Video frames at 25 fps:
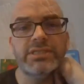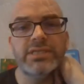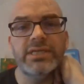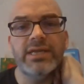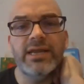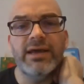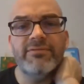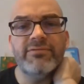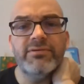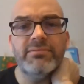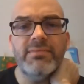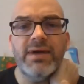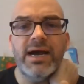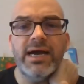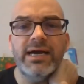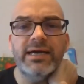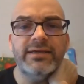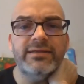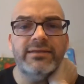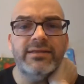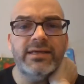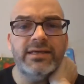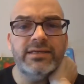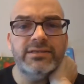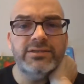Never
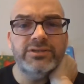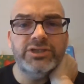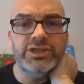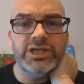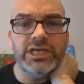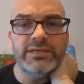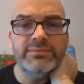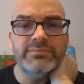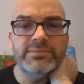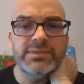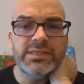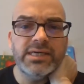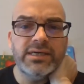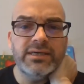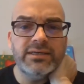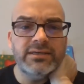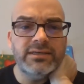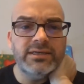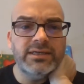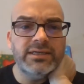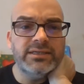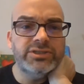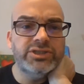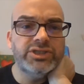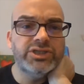mind that James
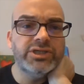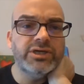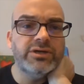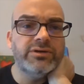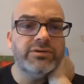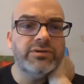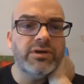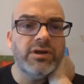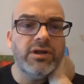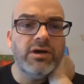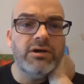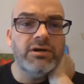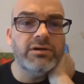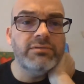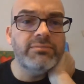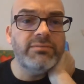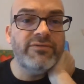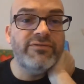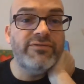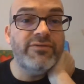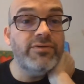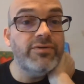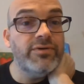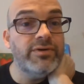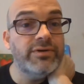Hutton had shown long
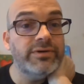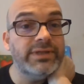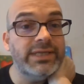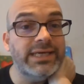before